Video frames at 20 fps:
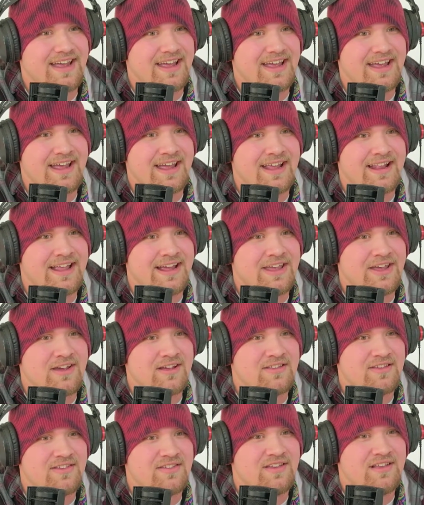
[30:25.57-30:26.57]
and like you
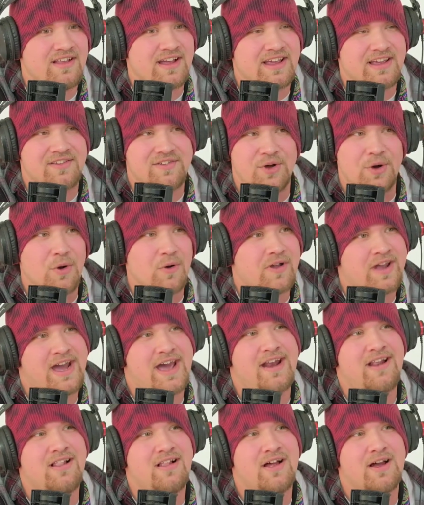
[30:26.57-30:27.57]
get to see like his whole
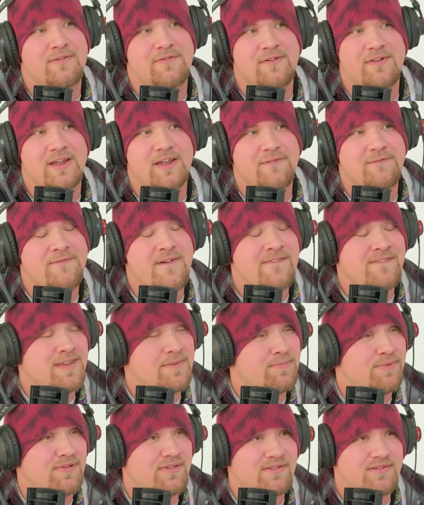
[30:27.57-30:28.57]
catalog for like 50
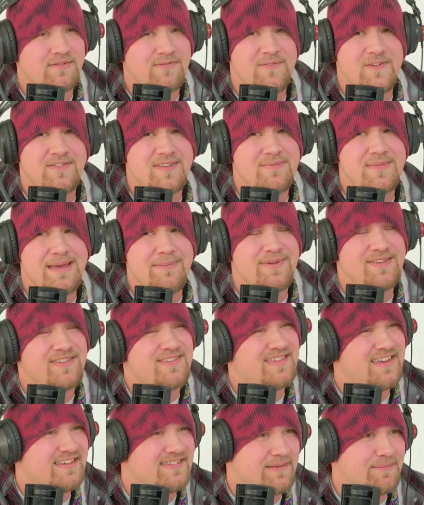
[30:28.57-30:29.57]
maybe
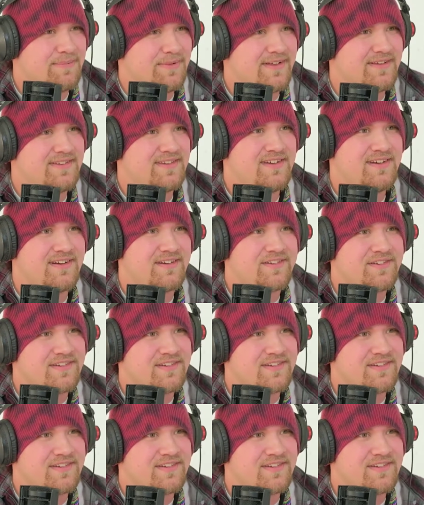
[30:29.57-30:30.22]
60 plus years.